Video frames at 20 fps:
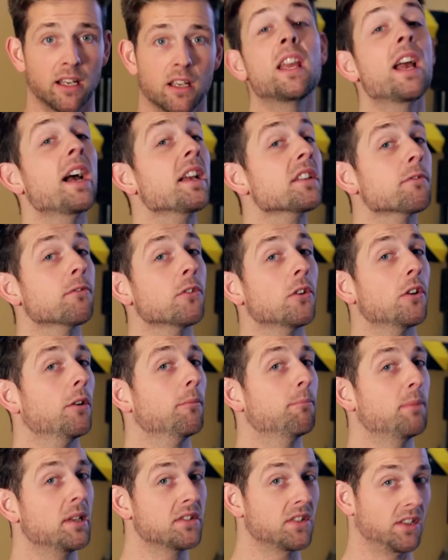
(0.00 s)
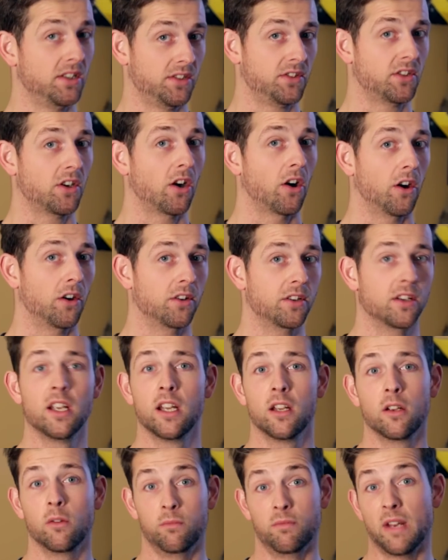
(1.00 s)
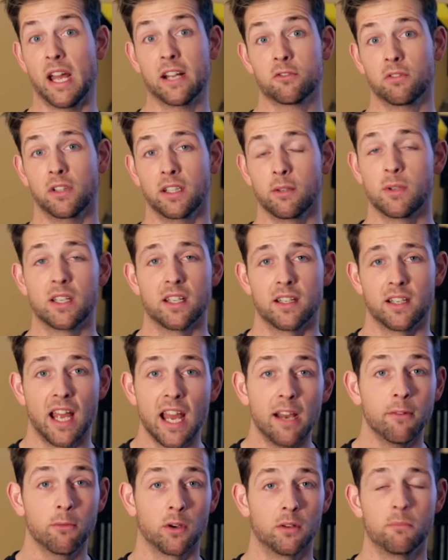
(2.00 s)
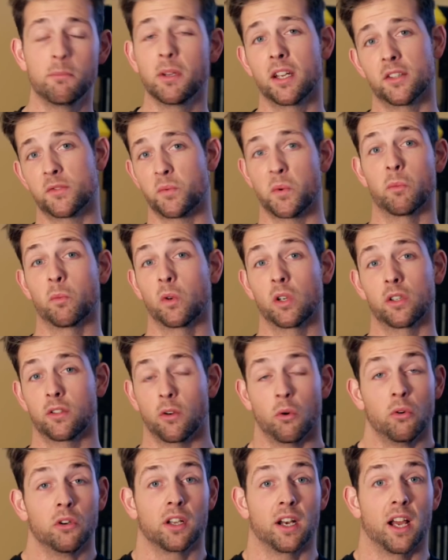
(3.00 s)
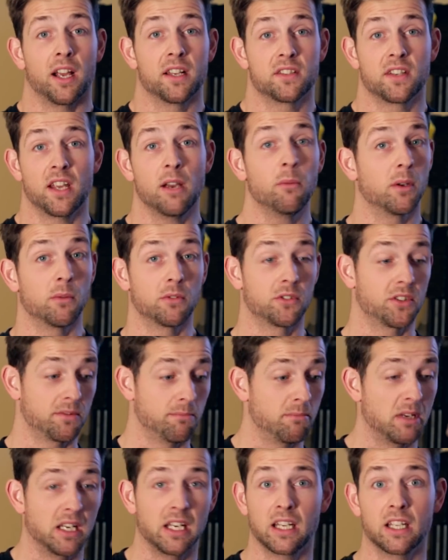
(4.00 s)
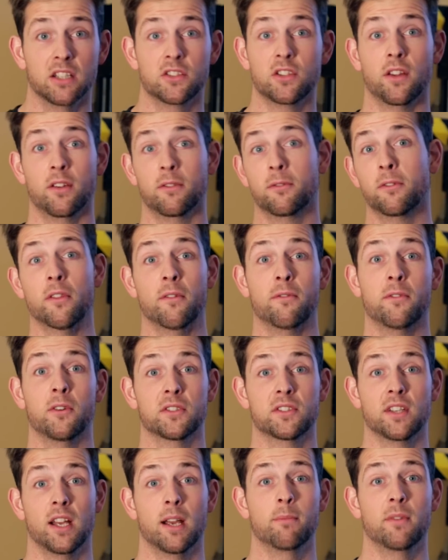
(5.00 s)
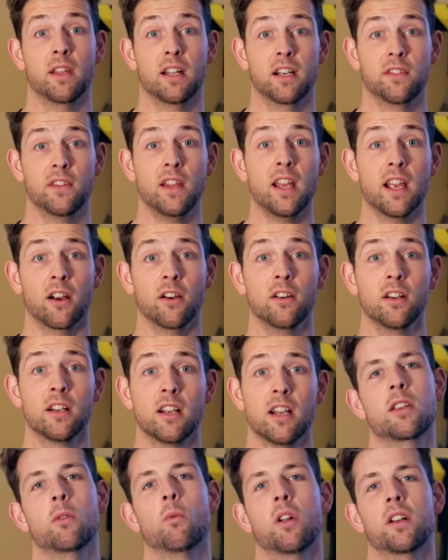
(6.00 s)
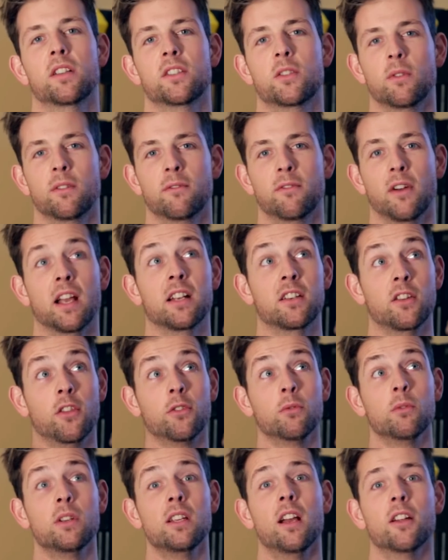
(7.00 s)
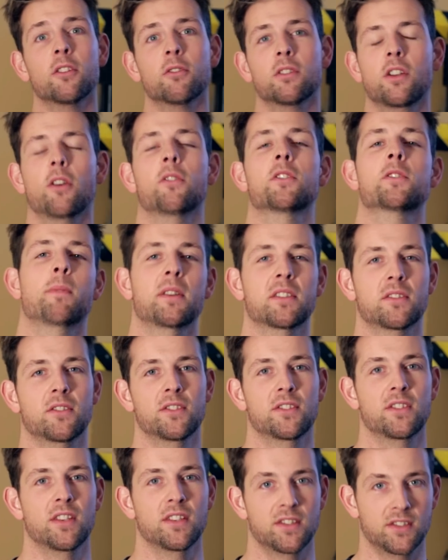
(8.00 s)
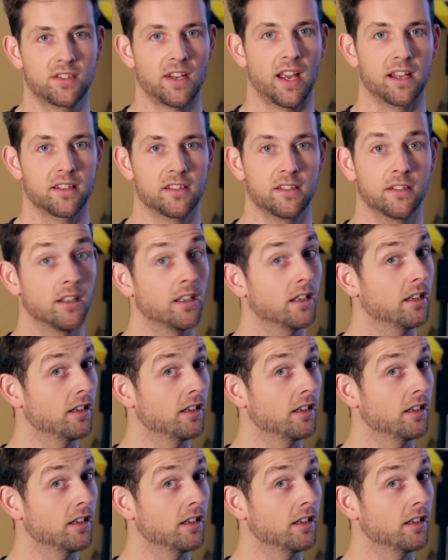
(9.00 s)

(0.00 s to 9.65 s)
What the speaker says: He asked for our business card. Naturally, we didn't have one because we weren't organized yet. We were just meeting each other for the first time then and there, because he wanted to invite 300 Ghostbusters to set.